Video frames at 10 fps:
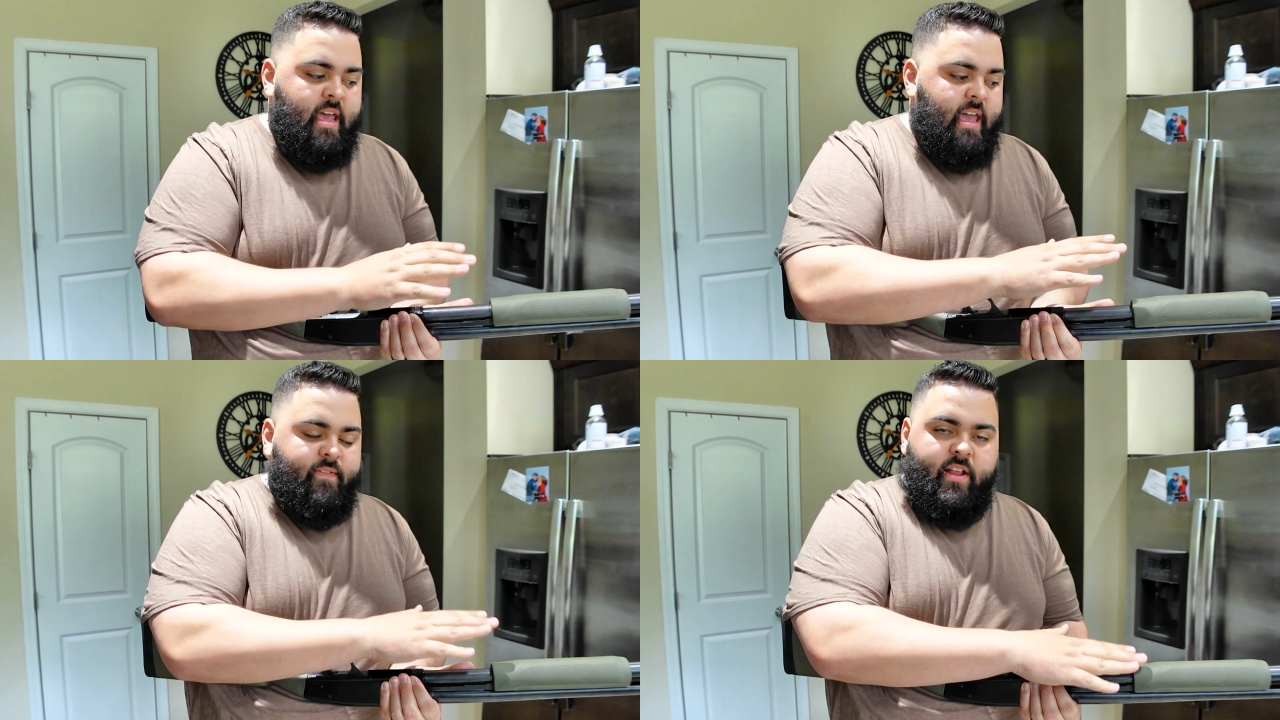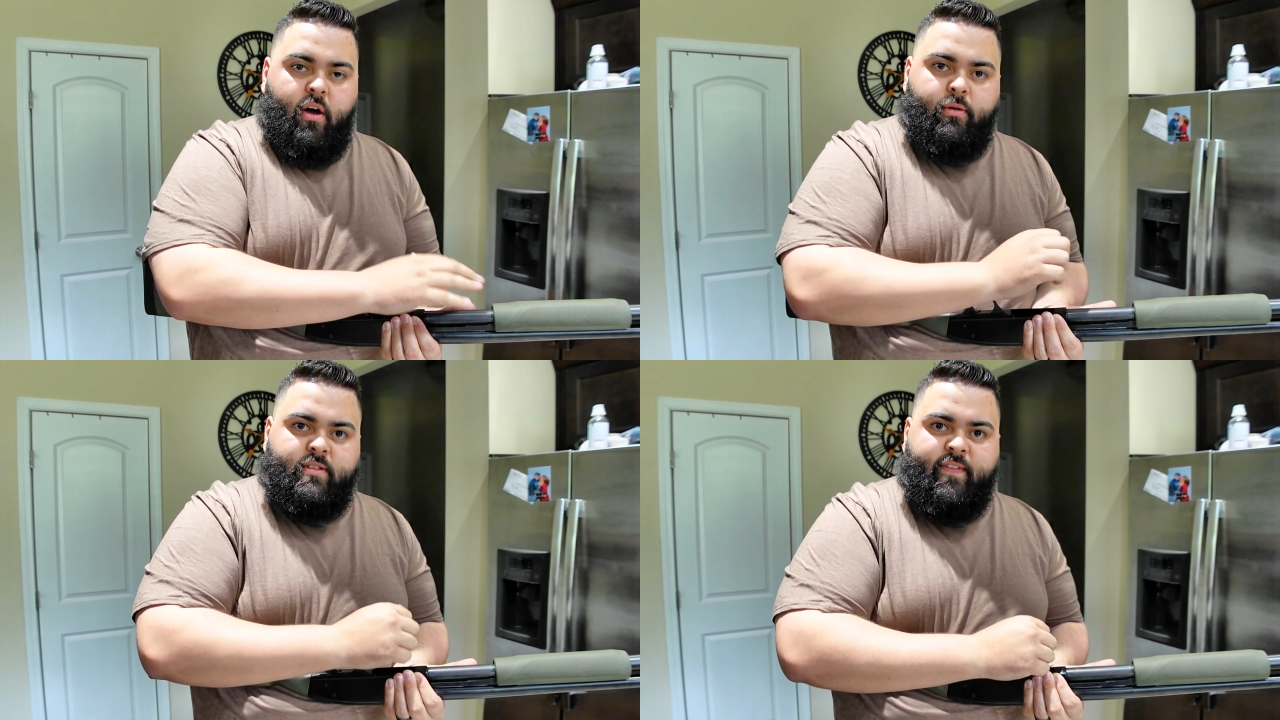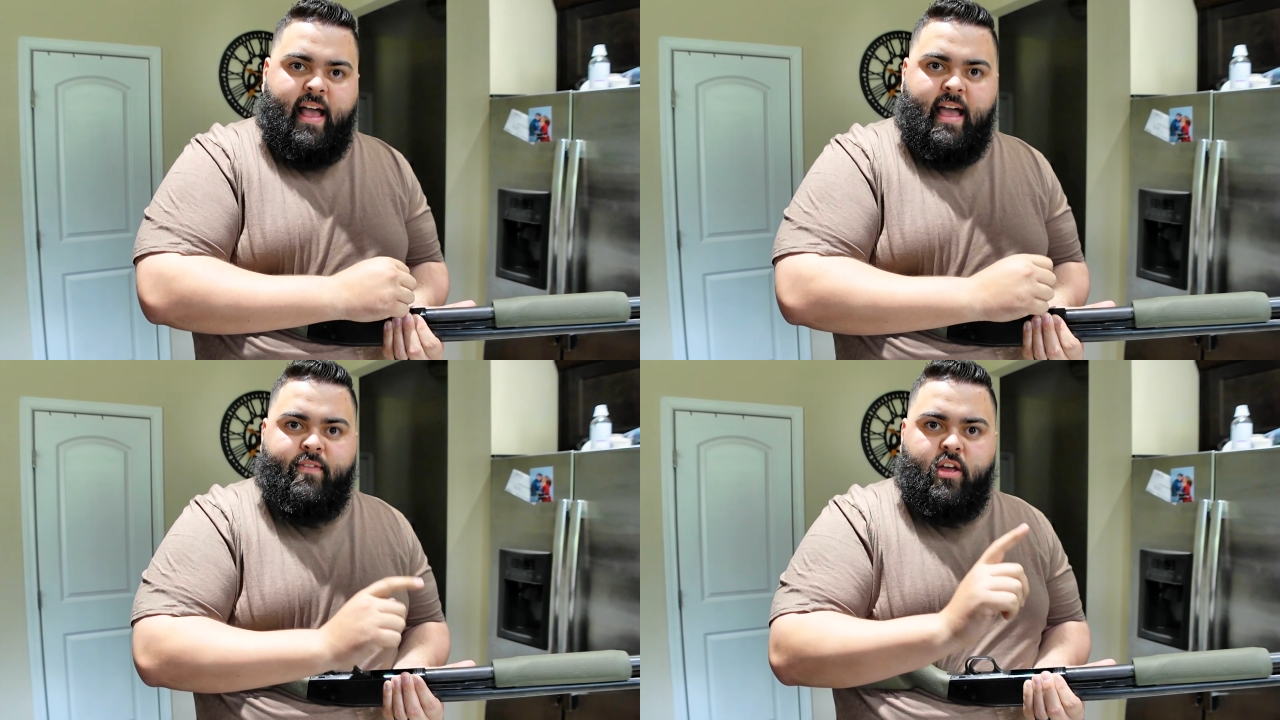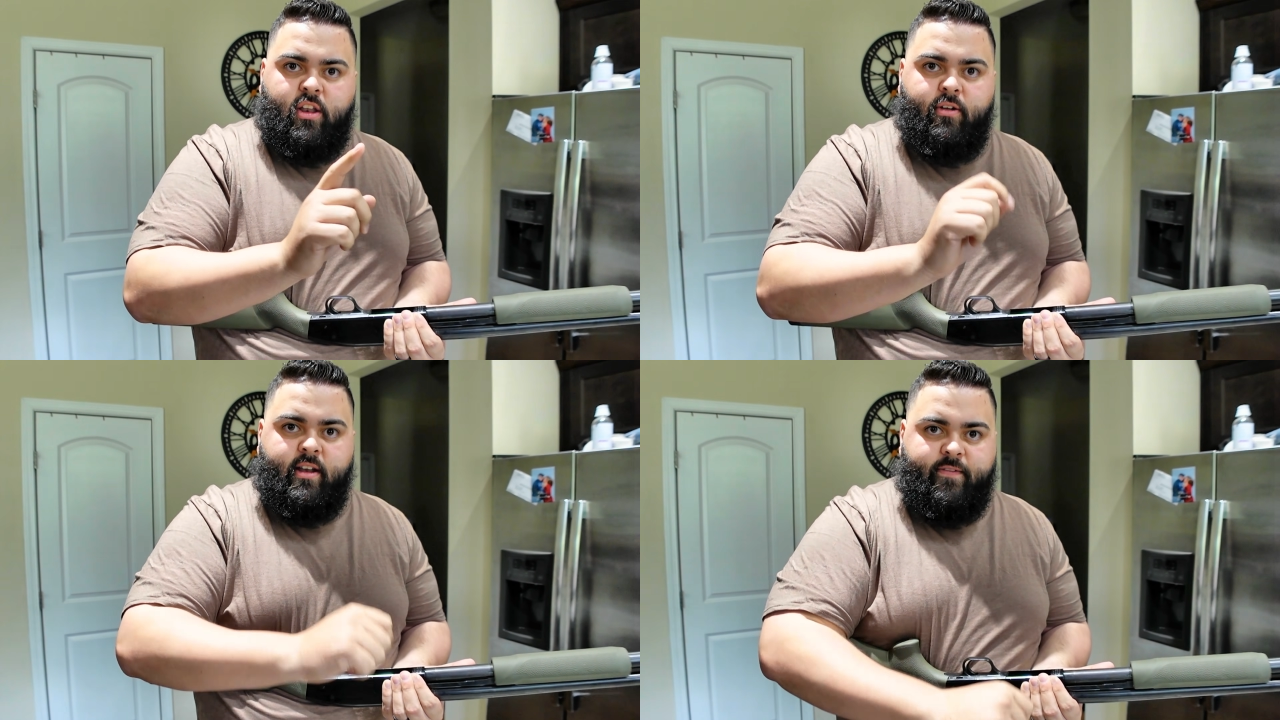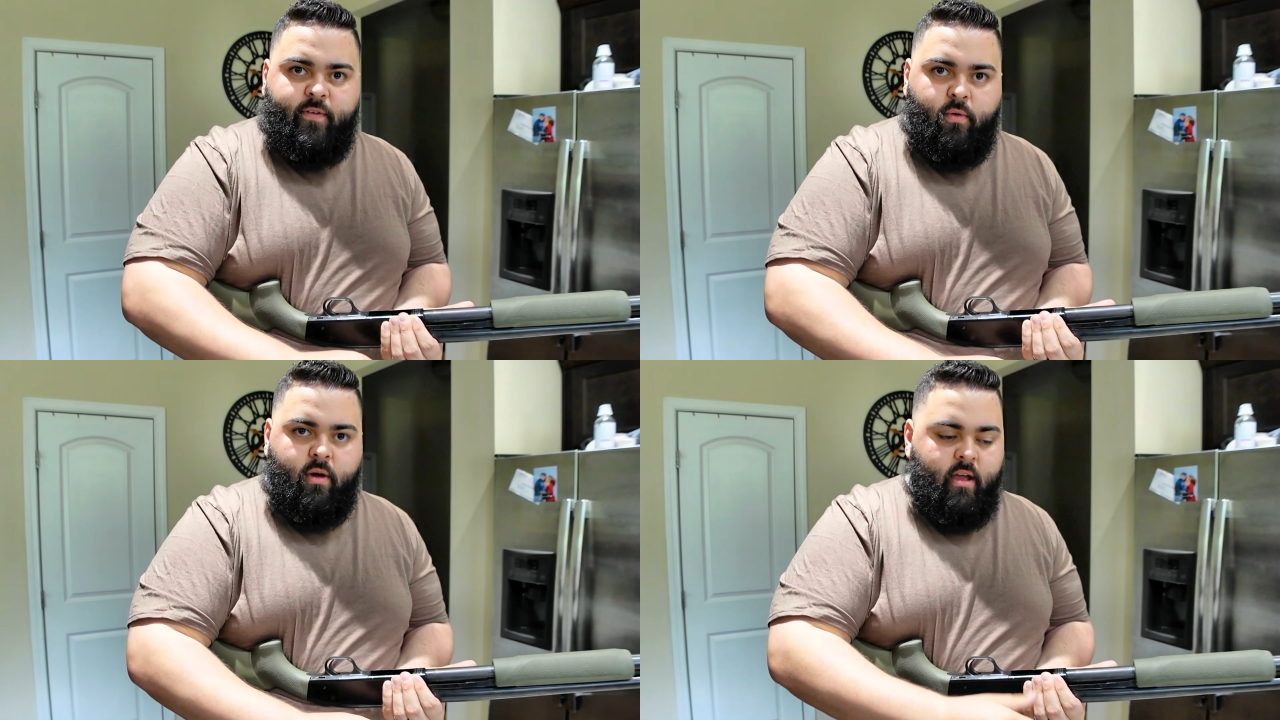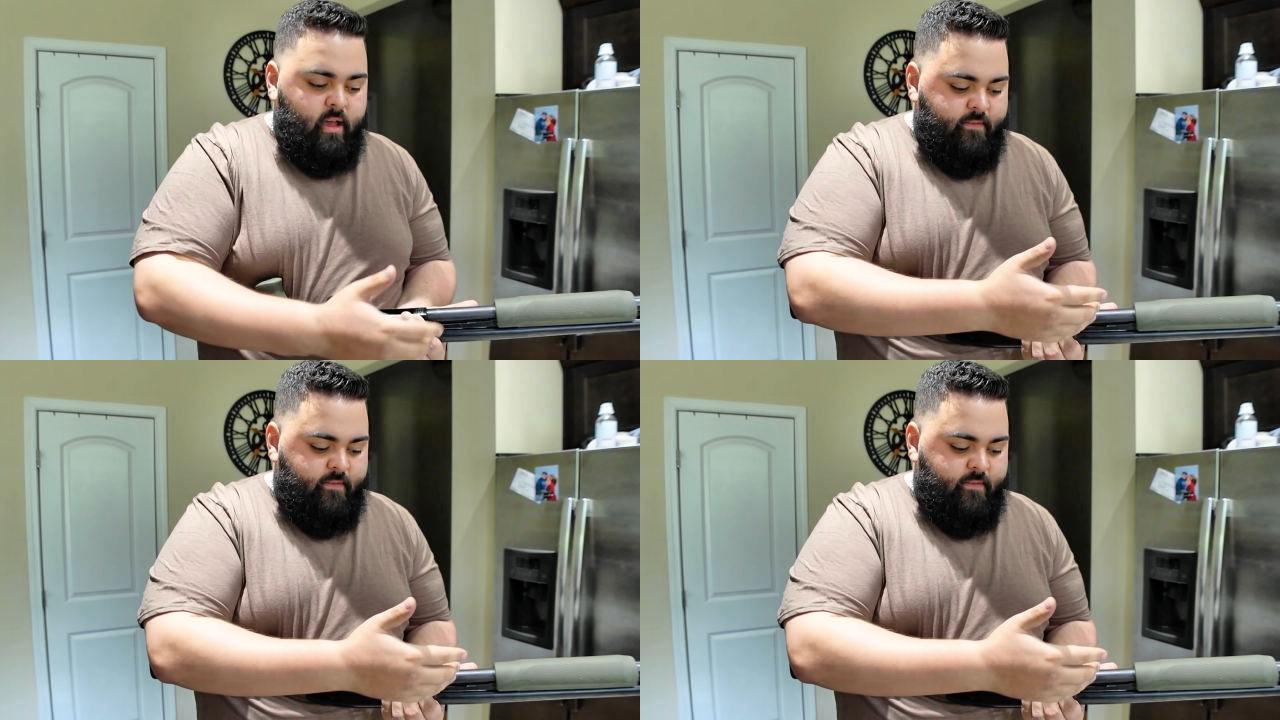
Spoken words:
If it holds 5, load it to 4.